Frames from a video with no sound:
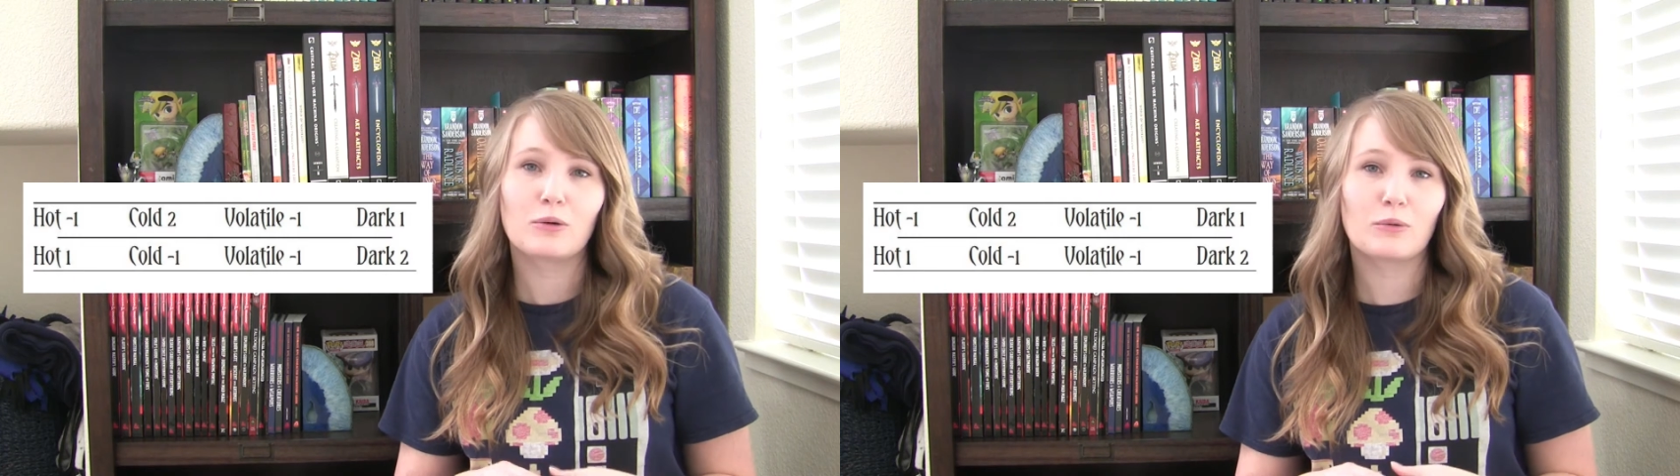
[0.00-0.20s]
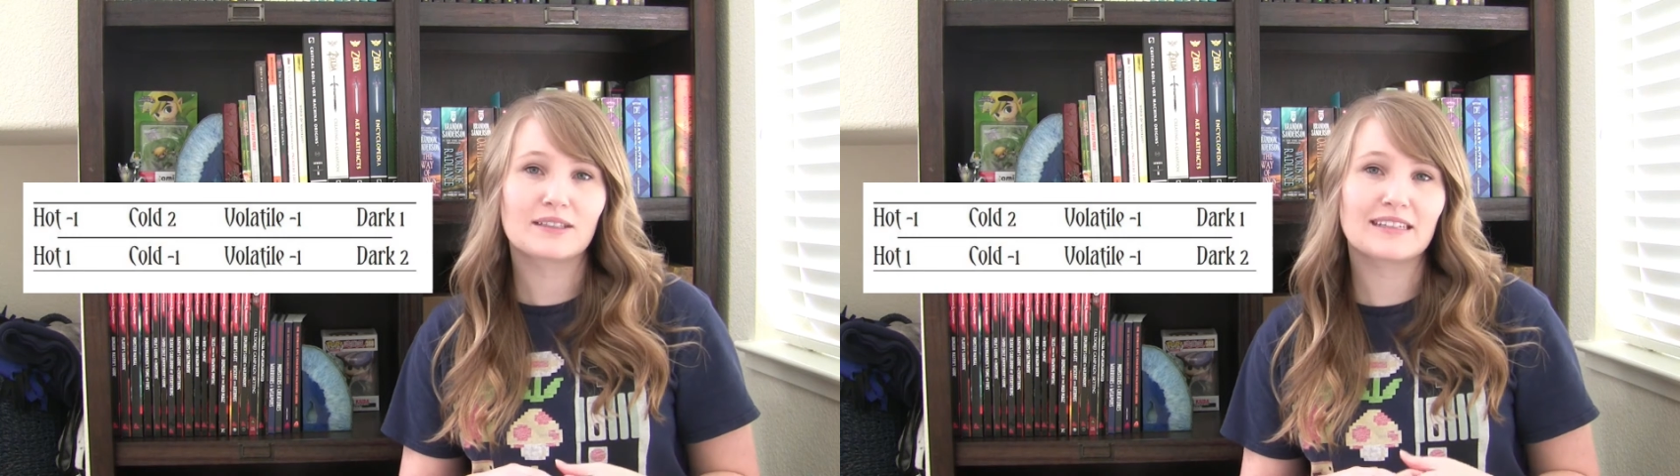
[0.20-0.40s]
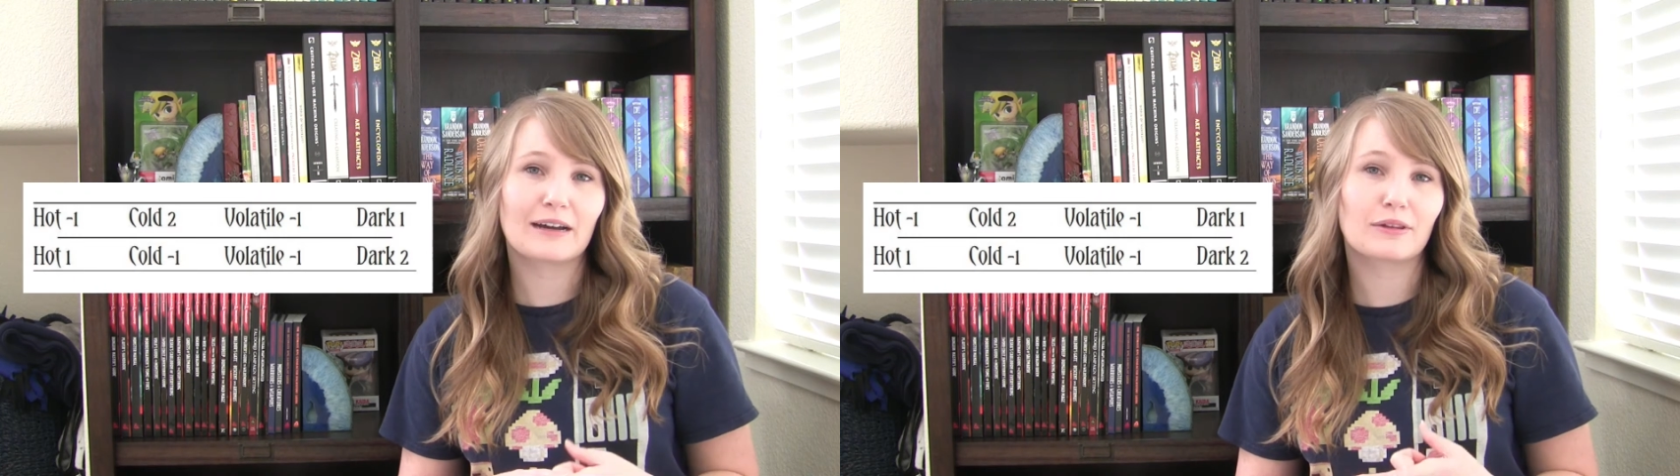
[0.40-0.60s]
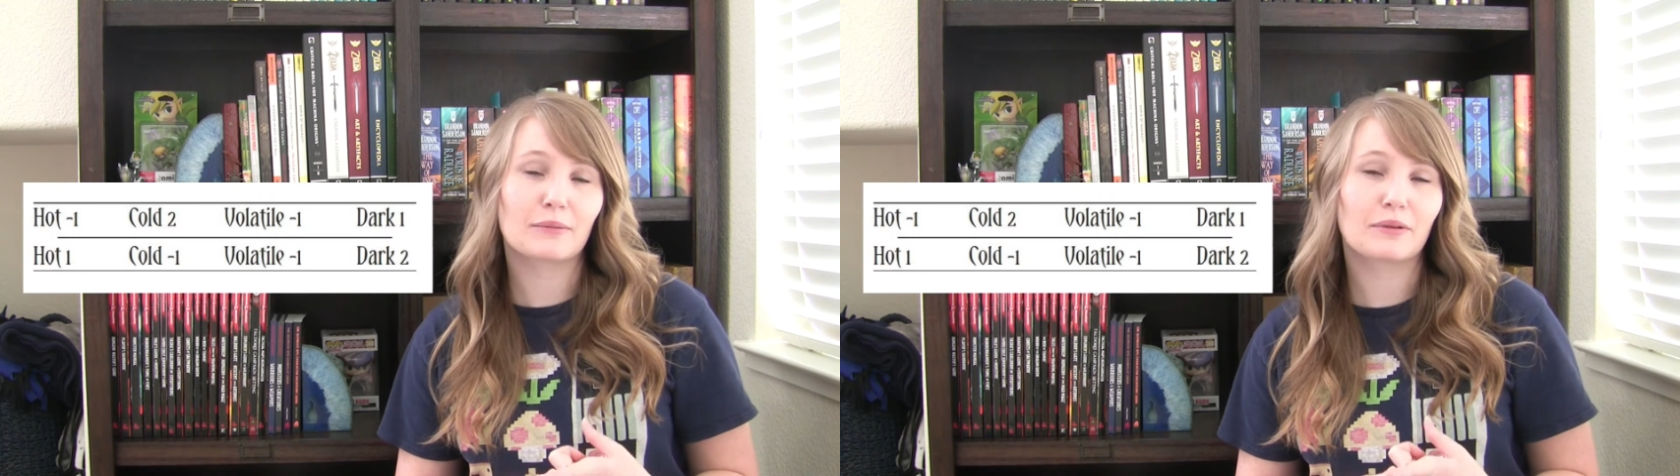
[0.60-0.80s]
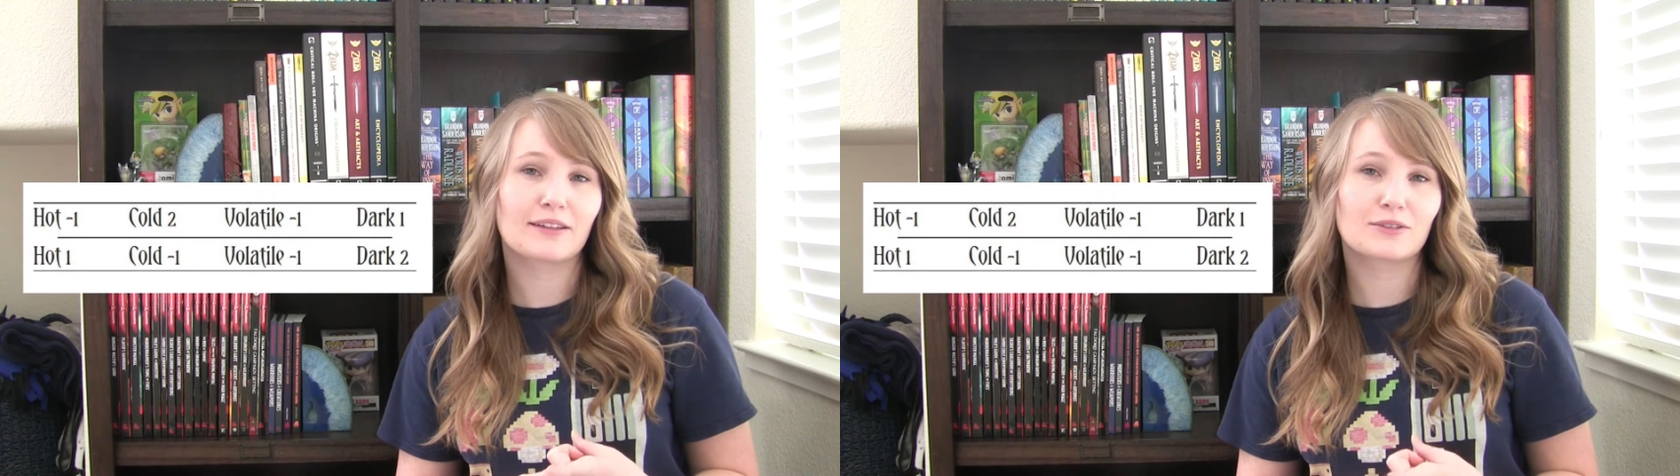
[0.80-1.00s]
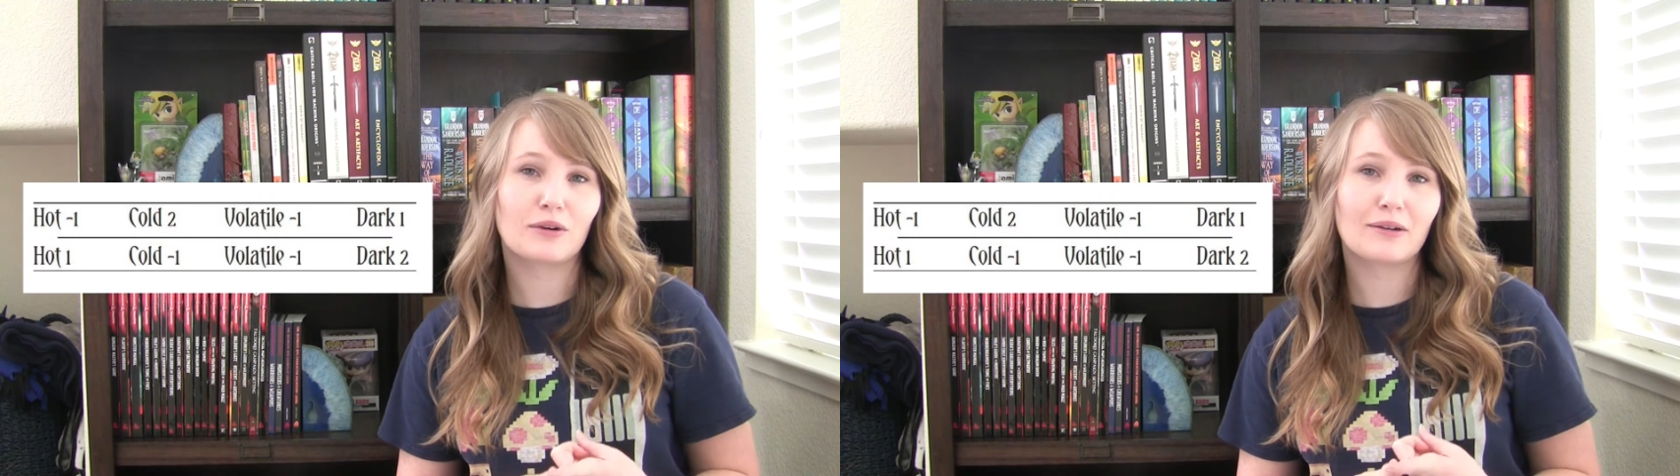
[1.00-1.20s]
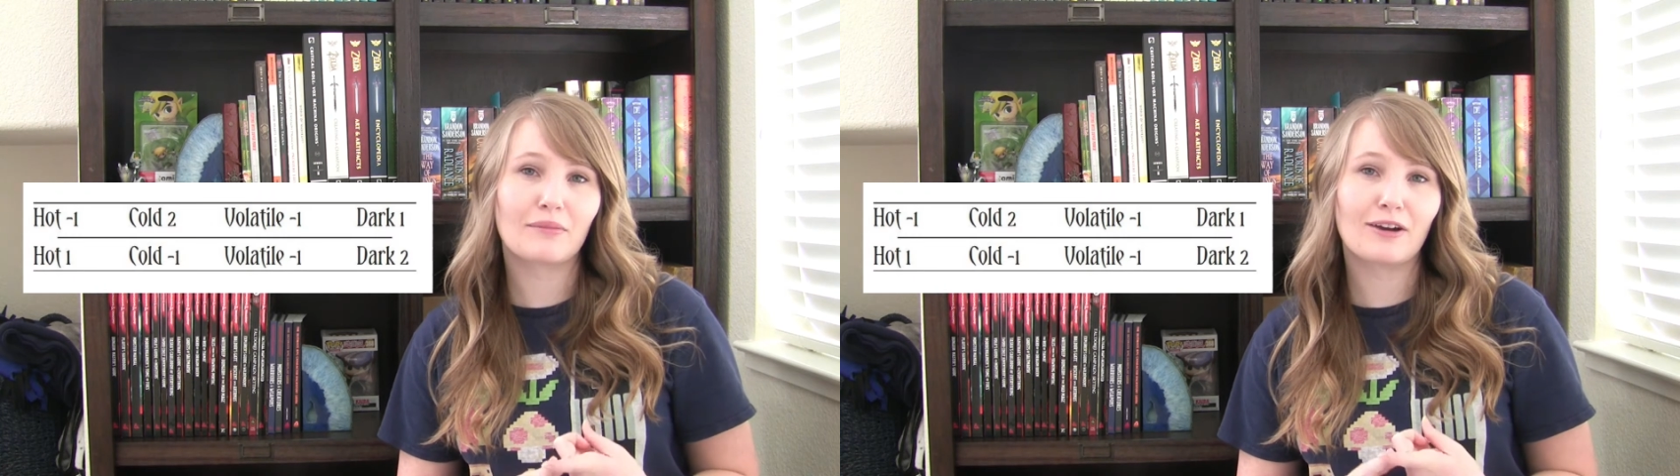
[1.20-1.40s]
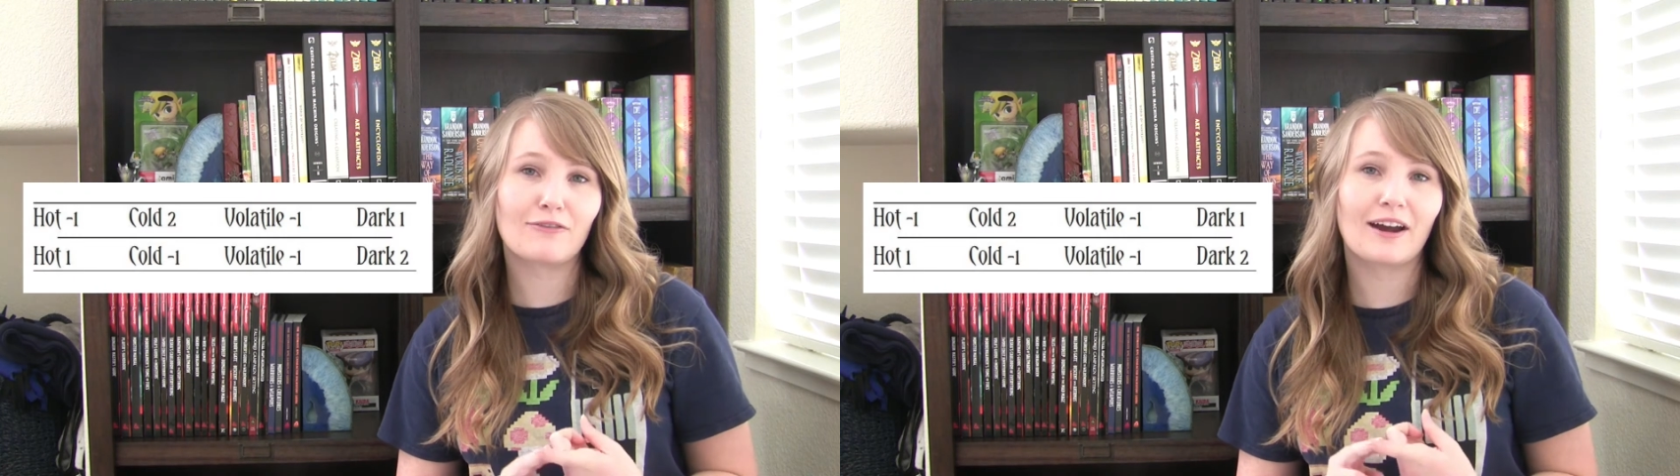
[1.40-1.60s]
1 stat with a +1
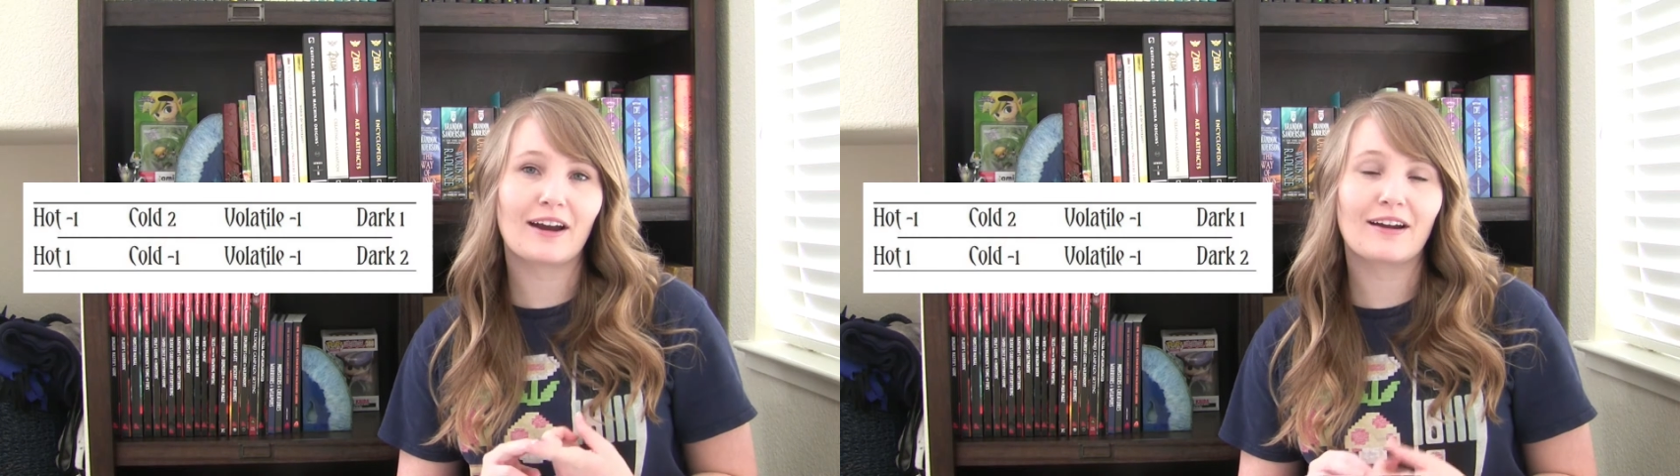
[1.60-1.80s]
modifier,